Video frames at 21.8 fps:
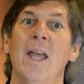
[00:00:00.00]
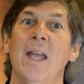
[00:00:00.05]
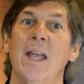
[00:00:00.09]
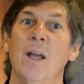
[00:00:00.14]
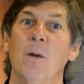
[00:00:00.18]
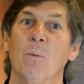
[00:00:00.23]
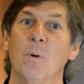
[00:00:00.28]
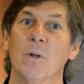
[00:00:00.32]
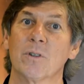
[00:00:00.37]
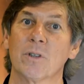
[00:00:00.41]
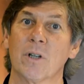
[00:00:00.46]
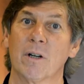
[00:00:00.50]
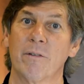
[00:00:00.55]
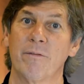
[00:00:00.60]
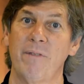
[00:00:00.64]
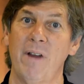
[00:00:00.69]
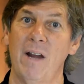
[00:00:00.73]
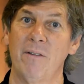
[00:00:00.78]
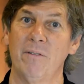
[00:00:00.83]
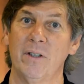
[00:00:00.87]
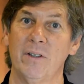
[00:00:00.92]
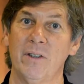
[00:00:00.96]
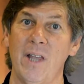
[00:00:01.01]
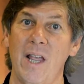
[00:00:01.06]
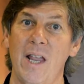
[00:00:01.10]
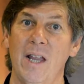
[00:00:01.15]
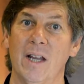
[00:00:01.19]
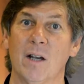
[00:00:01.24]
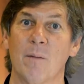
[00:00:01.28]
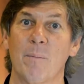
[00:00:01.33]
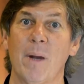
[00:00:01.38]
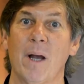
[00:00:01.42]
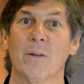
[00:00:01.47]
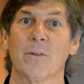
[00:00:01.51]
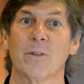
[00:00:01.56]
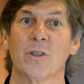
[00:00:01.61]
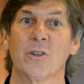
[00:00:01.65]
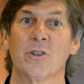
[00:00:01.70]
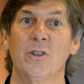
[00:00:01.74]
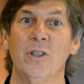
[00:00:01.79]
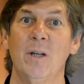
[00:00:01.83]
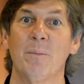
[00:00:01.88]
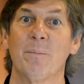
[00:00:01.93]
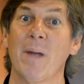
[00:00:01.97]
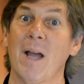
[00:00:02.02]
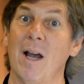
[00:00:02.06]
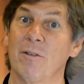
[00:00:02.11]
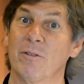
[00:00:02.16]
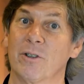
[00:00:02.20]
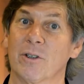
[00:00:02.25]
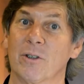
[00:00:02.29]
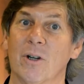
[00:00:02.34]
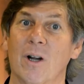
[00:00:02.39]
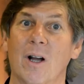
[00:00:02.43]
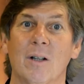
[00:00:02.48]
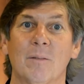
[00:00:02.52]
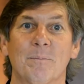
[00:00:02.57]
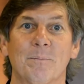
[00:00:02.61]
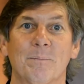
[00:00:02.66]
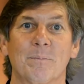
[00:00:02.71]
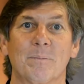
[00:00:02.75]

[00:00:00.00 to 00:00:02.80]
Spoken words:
It was our favorite thing about the ship, after all.